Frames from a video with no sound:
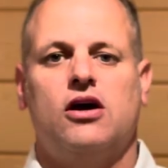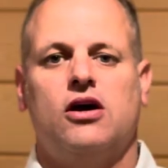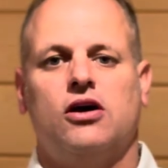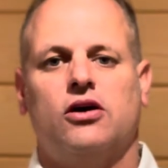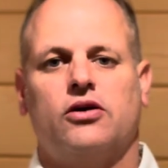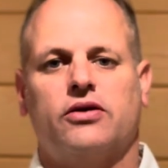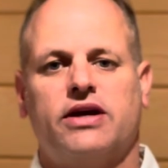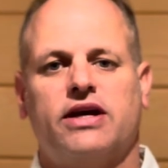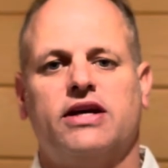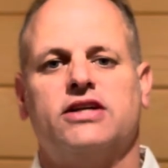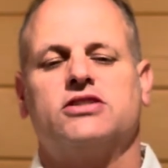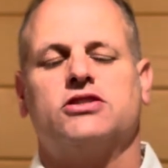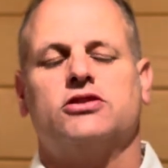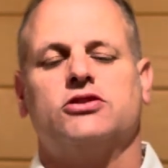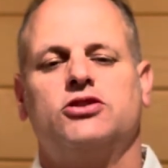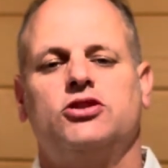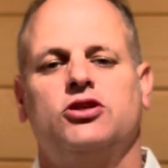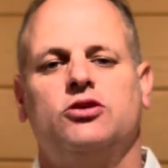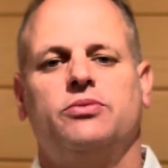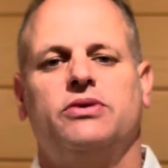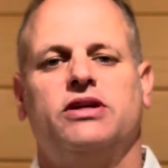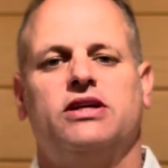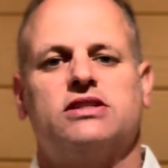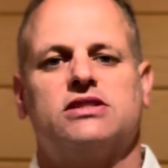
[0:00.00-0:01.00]
Okay, so 2
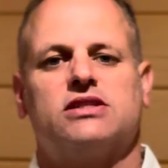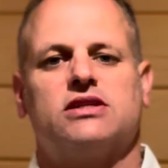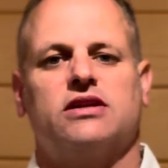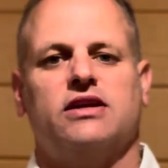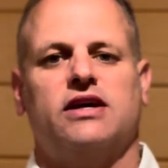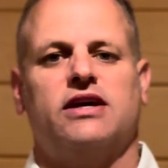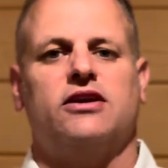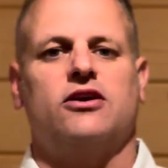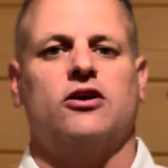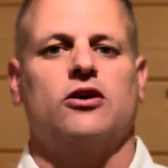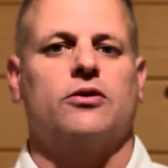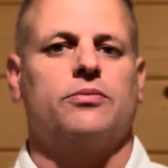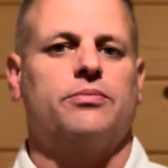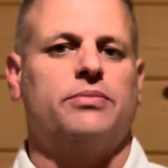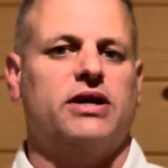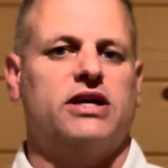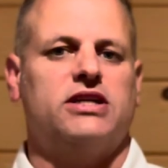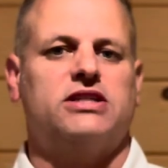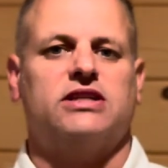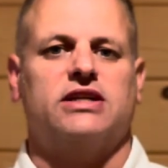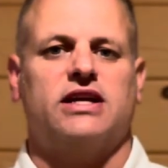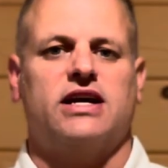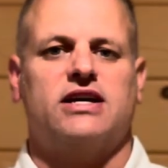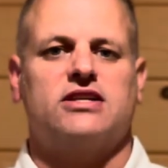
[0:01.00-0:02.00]
minutes later,
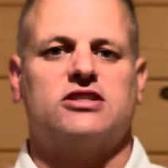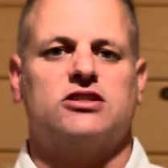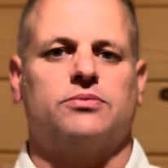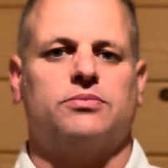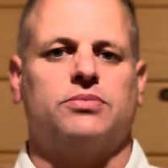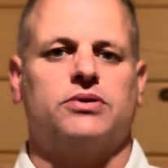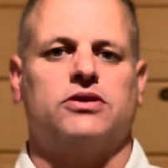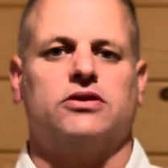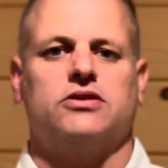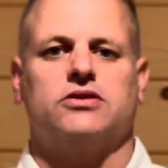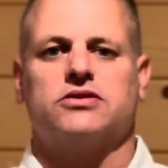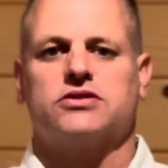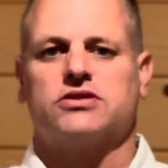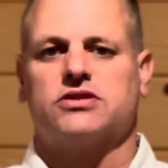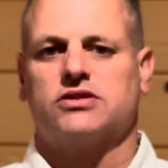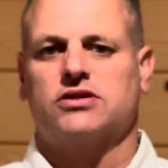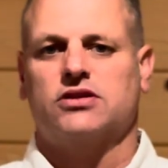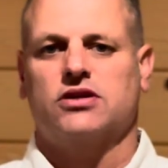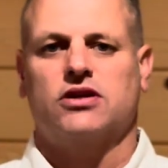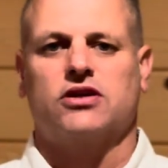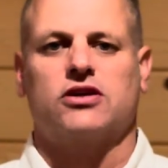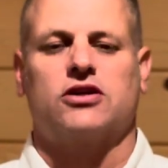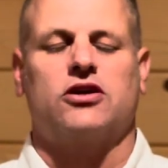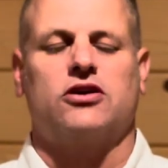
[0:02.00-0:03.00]
patient has a pulse,
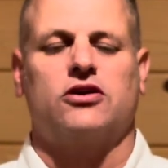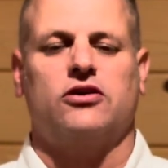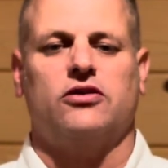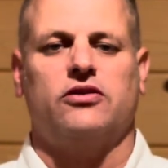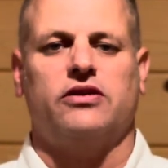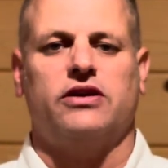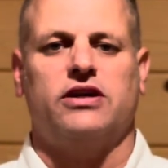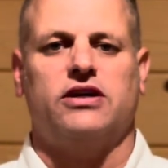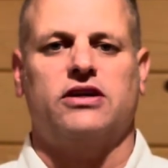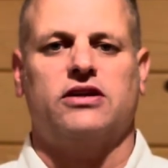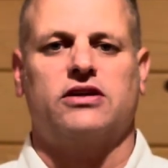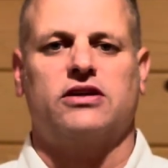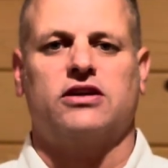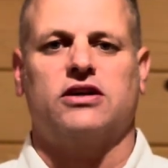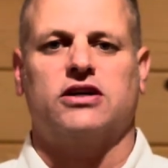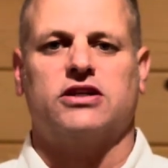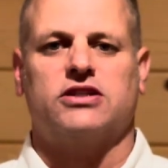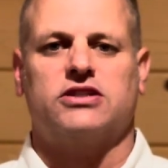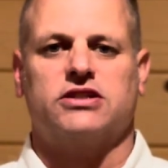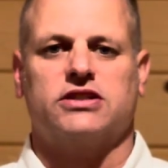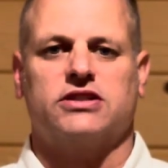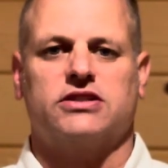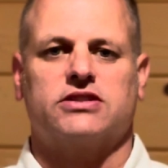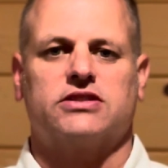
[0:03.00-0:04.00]
currently
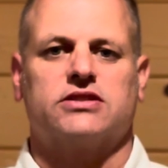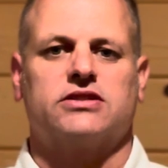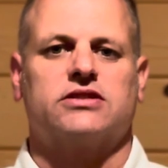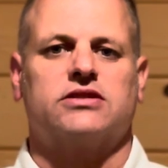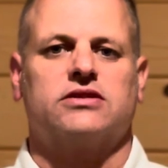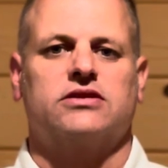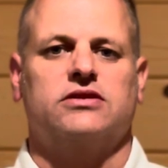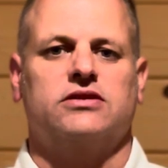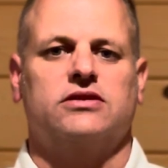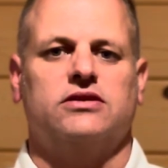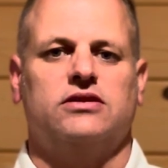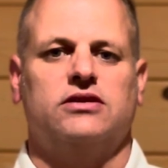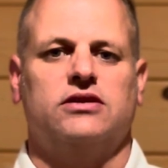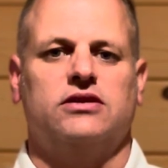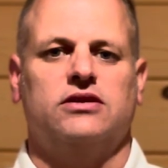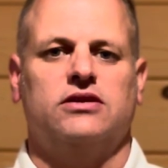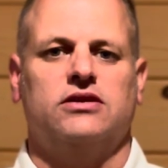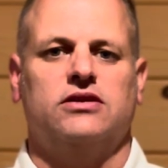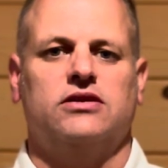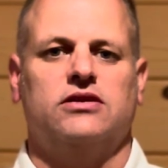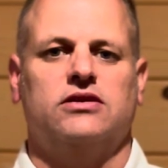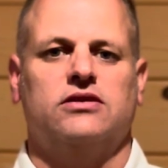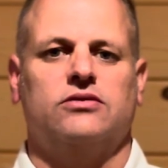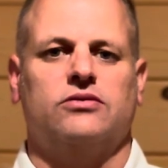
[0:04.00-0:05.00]
unconscious.
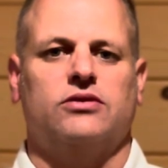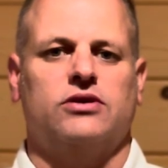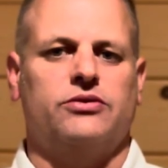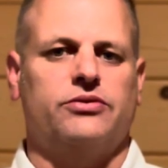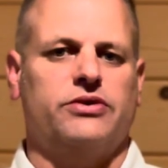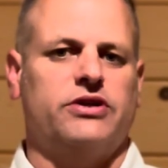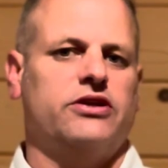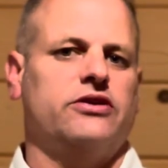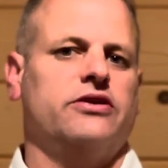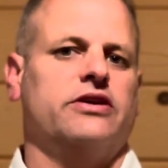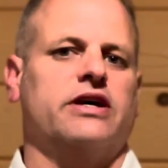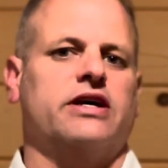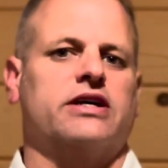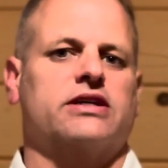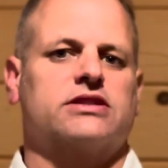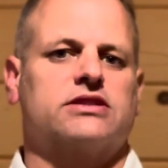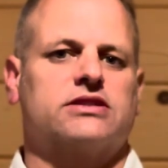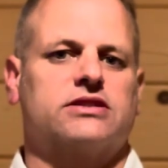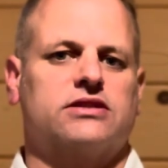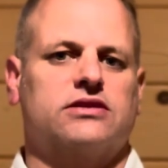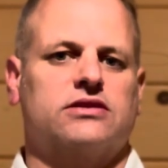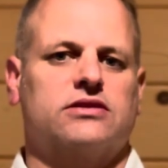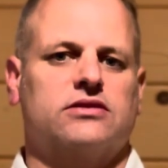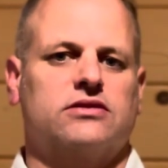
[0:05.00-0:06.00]
What do we do next?